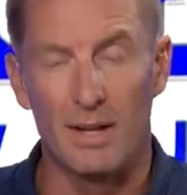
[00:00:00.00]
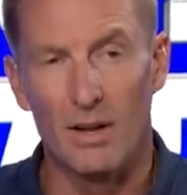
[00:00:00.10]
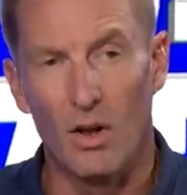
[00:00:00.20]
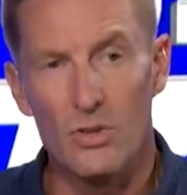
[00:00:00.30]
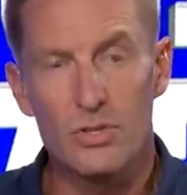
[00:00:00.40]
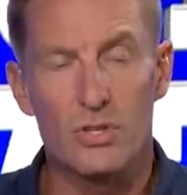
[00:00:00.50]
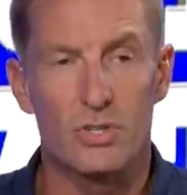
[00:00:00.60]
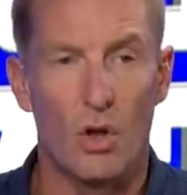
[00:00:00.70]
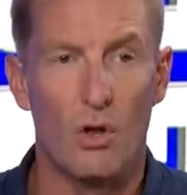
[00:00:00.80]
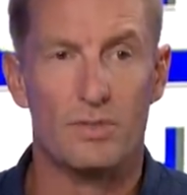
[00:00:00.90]
It also
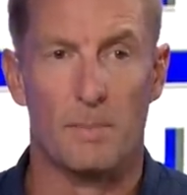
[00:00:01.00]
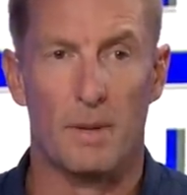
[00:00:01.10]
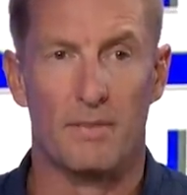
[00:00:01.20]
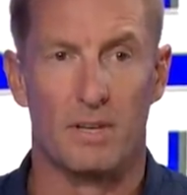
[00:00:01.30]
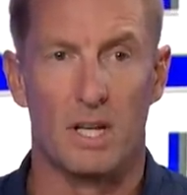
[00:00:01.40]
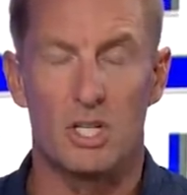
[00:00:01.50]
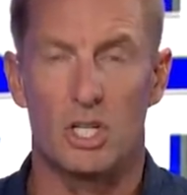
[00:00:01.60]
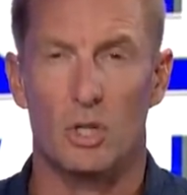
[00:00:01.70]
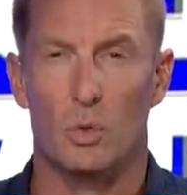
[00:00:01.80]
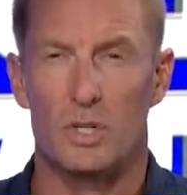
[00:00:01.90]
solves a bit of an
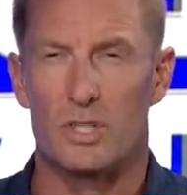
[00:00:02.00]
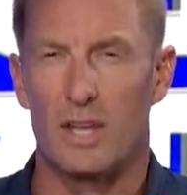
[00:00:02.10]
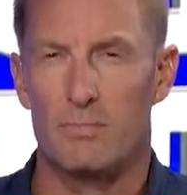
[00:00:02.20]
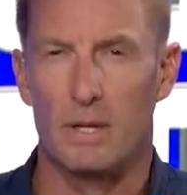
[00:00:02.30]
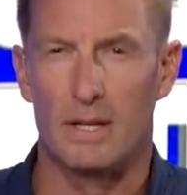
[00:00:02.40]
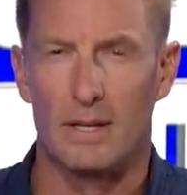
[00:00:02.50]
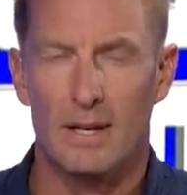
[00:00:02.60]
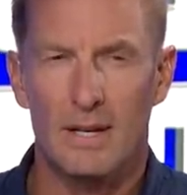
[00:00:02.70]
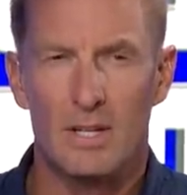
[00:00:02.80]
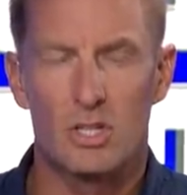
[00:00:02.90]
issue, which they've been
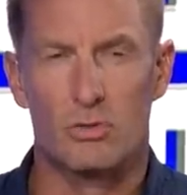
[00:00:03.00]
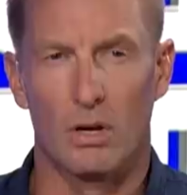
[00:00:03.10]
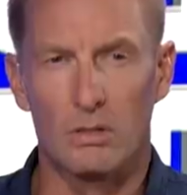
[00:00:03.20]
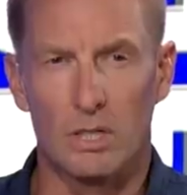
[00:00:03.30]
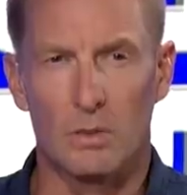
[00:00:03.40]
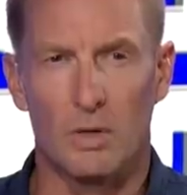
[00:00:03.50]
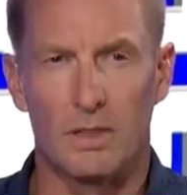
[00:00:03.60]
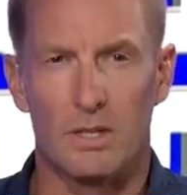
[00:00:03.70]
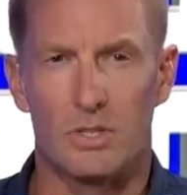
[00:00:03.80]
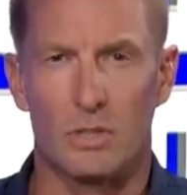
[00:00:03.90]
struggling with
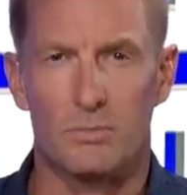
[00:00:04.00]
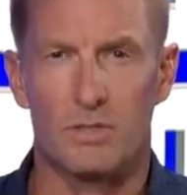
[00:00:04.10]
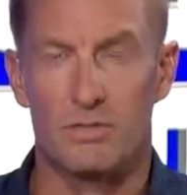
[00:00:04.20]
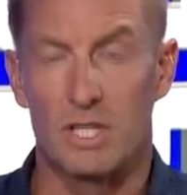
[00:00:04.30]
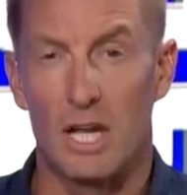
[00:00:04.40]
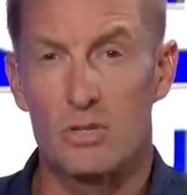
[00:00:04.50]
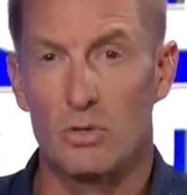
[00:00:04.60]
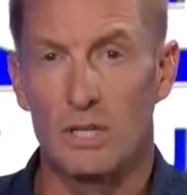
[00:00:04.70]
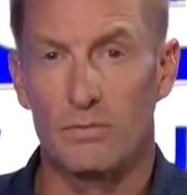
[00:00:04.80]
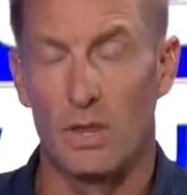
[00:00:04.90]
in terms of
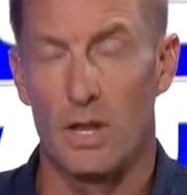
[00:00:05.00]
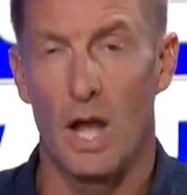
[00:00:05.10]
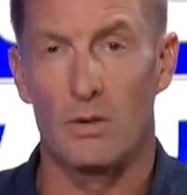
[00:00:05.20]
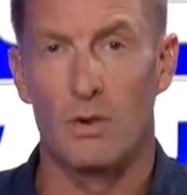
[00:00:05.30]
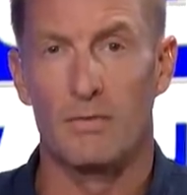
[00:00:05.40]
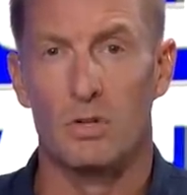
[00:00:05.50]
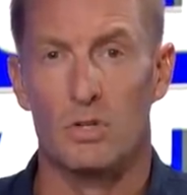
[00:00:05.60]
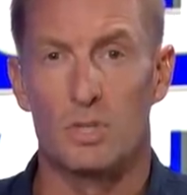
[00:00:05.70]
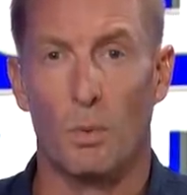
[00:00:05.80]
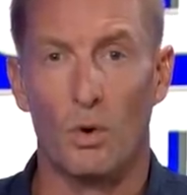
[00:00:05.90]
scheduling for the non-revenue
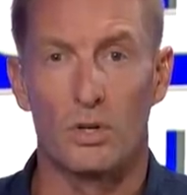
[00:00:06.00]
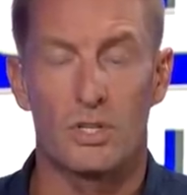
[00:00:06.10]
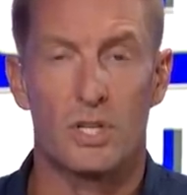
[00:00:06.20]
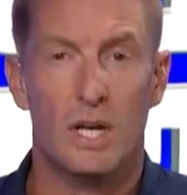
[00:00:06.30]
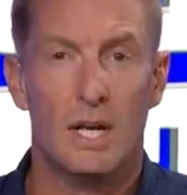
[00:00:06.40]
sports